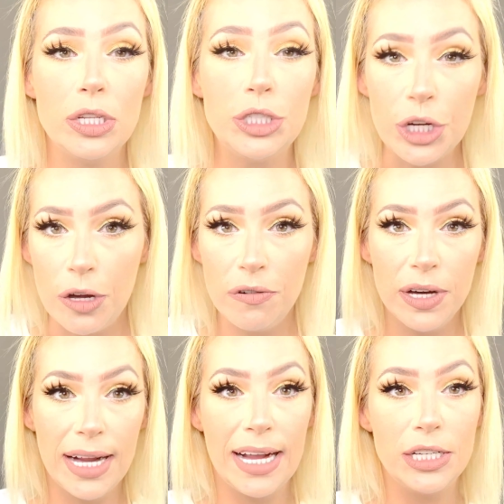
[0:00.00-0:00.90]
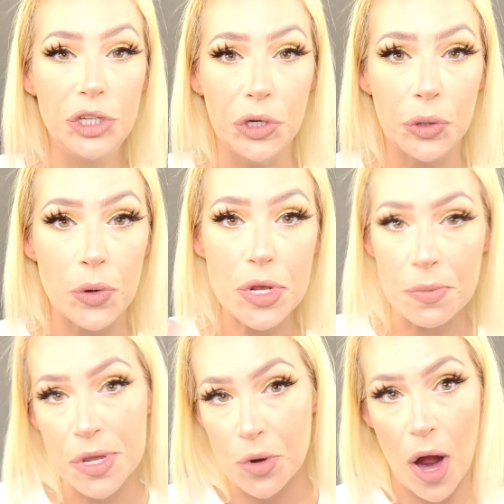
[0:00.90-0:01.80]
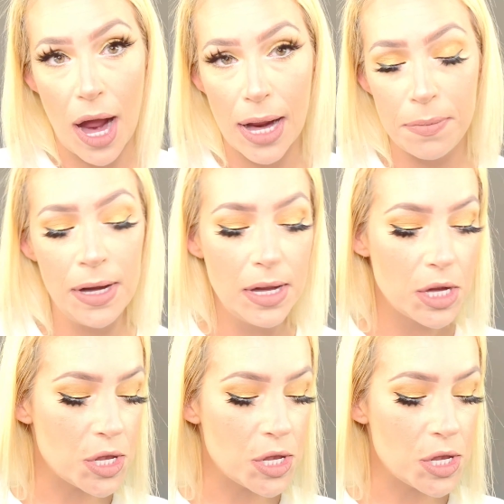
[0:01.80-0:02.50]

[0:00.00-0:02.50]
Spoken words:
Don't forget to subscribe